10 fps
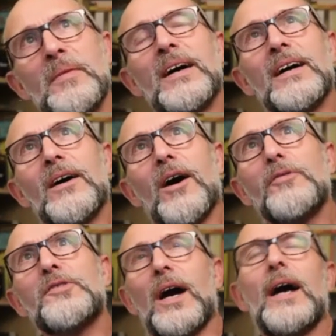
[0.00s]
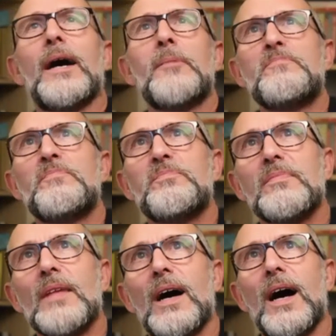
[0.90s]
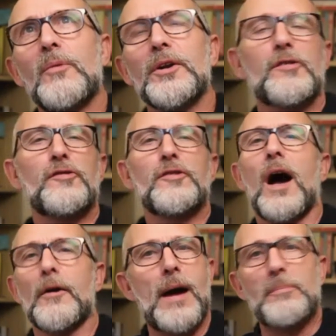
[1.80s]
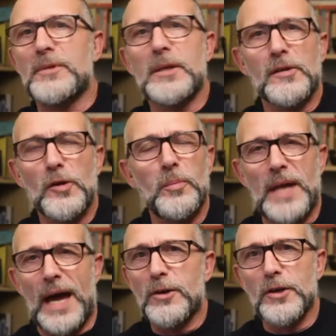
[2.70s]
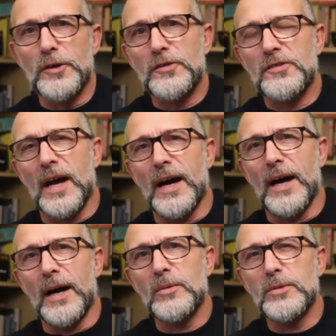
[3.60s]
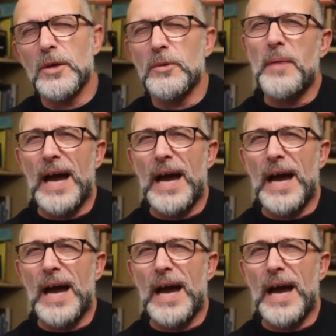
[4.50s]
Obviously, I want to start wrapping this up now, because we're doing about an